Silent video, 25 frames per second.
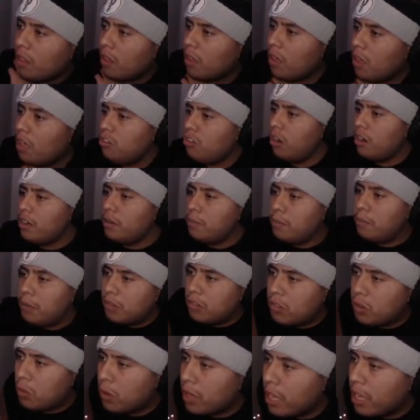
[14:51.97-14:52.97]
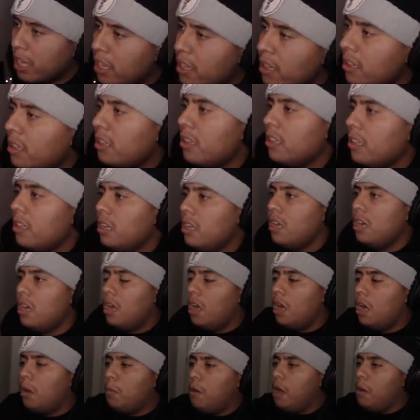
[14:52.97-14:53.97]
Trying the pistol again.
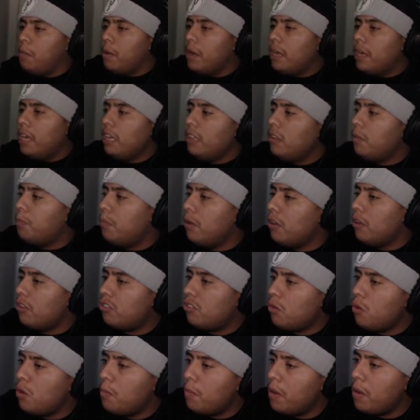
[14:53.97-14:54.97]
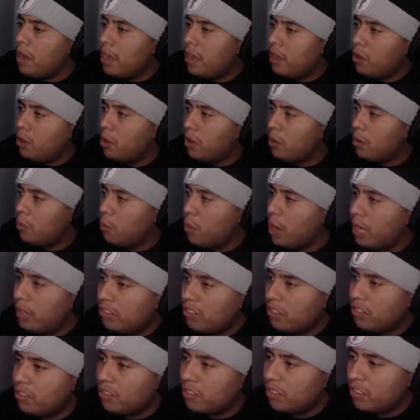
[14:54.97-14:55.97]
I'm gonna keep the pistol in my
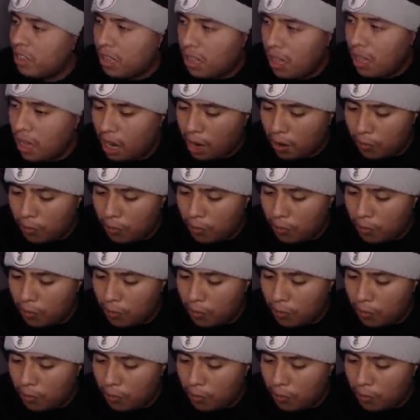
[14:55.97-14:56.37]
waist. I don't